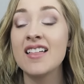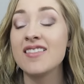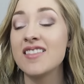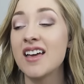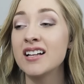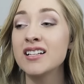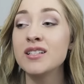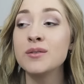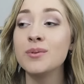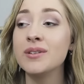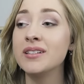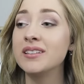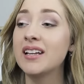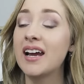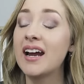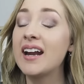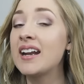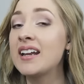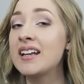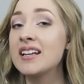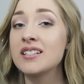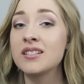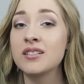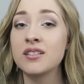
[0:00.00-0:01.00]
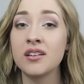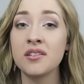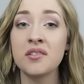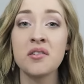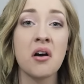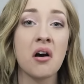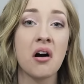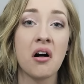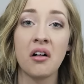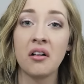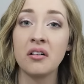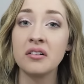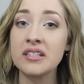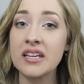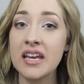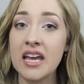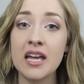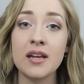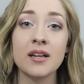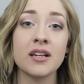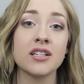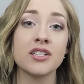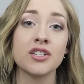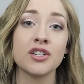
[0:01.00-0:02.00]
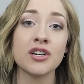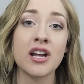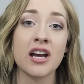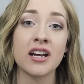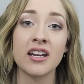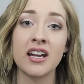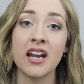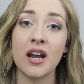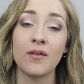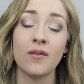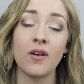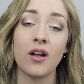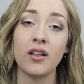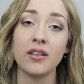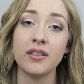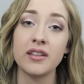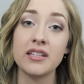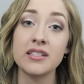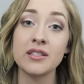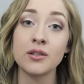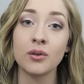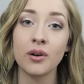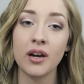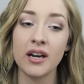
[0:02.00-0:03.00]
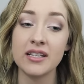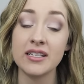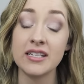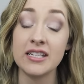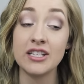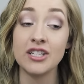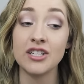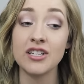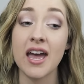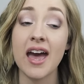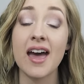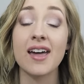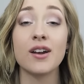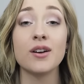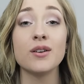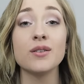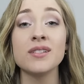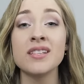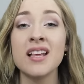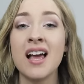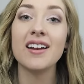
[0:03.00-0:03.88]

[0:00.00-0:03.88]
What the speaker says: that's when lighting is good all day because you're not gonna have all these crazy shadows.